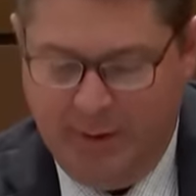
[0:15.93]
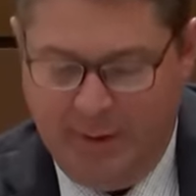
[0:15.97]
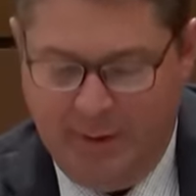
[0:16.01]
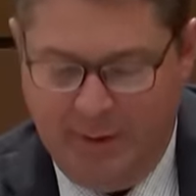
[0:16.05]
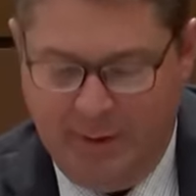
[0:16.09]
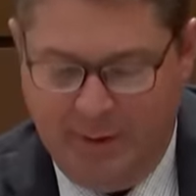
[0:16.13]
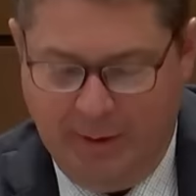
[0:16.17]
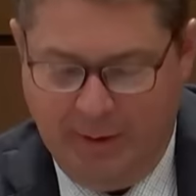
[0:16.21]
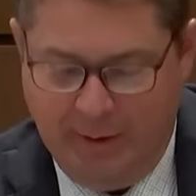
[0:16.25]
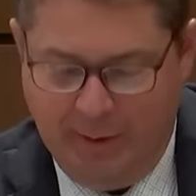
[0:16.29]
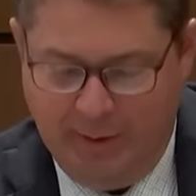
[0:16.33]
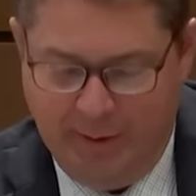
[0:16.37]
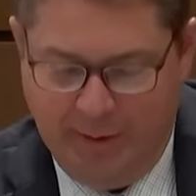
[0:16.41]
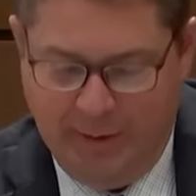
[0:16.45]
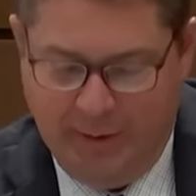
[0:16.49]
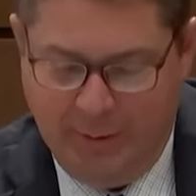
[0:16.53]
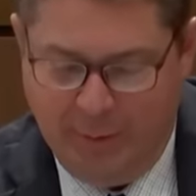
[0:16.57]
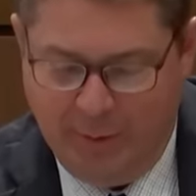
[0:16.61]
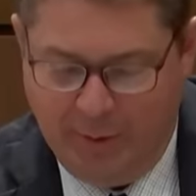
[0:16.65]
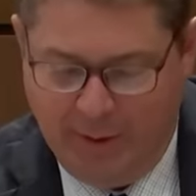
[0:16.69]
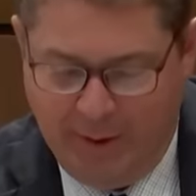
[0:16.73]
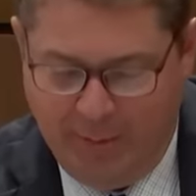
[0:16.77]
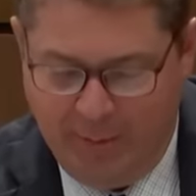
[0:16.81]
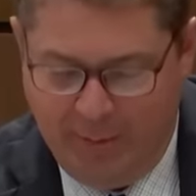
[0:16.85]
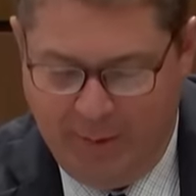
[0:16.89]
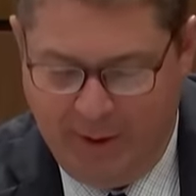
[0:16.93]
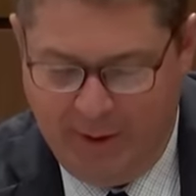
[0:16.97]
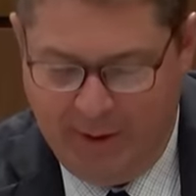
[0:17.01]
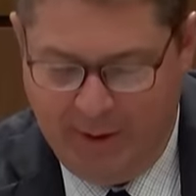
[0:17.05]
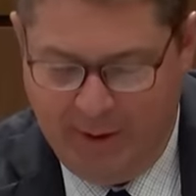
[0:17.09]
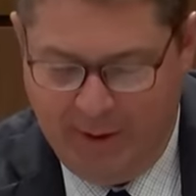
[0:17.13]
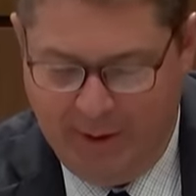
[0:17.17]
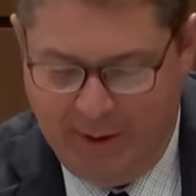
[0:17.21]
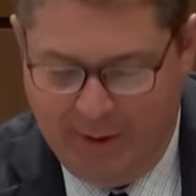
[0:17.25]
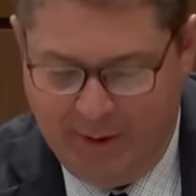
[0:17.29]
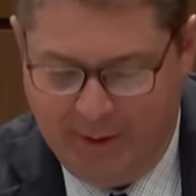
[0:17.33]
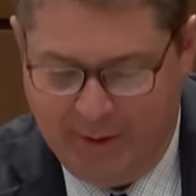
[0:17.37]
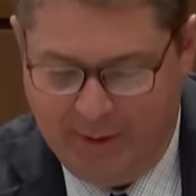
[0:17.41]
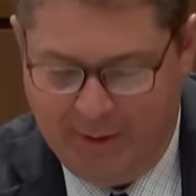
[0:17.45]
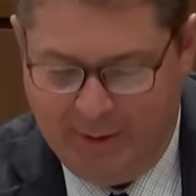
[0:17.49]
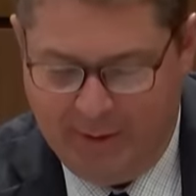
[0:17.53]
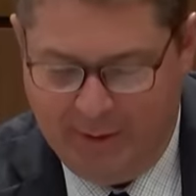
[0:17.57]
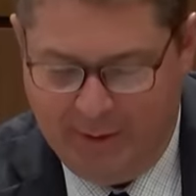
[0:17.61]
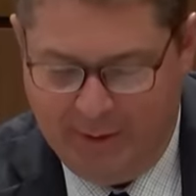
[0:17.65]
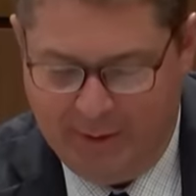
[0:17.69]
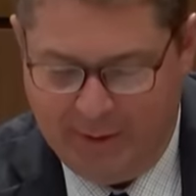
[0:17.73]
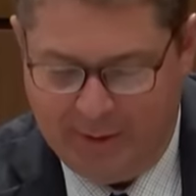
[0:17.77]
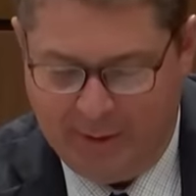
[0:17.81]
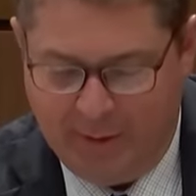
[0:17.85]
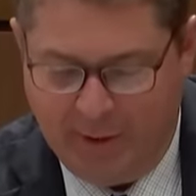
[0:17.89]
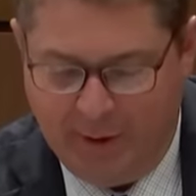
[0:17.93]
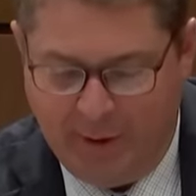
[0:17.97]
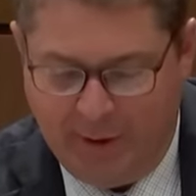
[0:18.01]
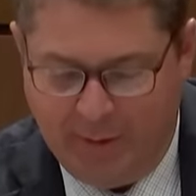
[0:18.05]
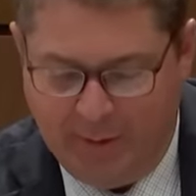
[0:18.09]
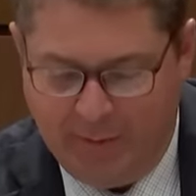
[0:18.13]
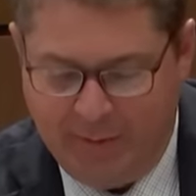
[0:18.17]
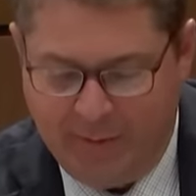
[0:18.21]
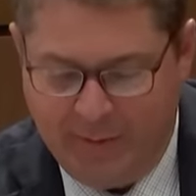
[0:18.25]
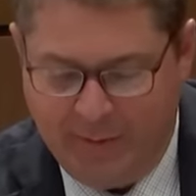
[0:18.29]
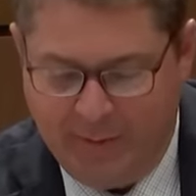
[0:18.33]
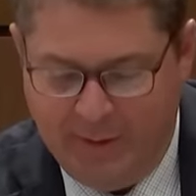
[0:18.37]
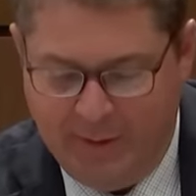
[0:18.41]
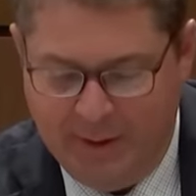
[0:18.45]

the Liberal M P started off